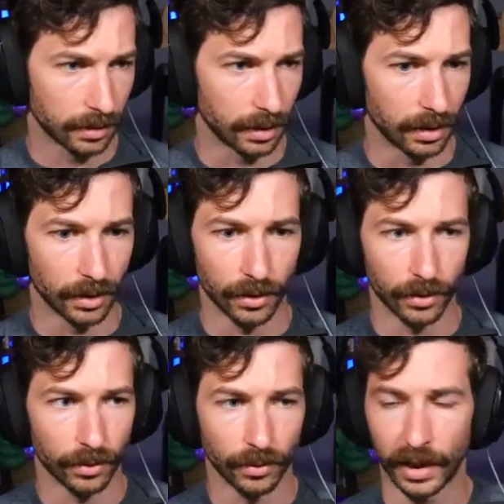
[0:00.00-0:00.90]

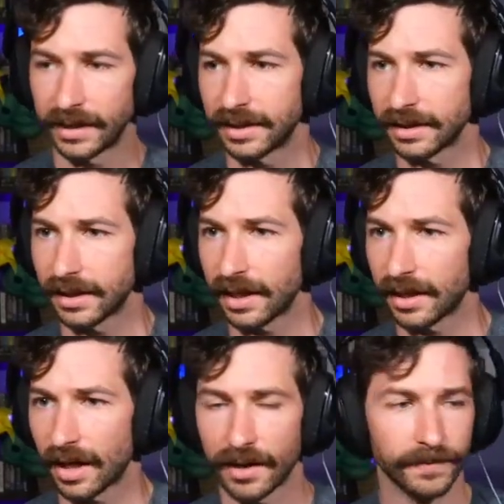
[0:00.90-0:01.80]
Oh, I didn't get
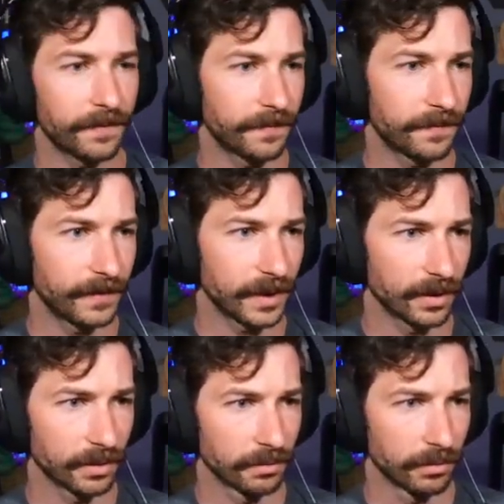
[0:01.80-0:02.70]
it on oh, no.
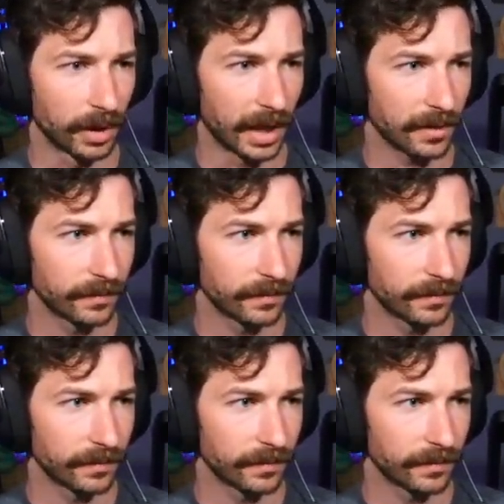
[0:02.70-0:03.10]
film. How...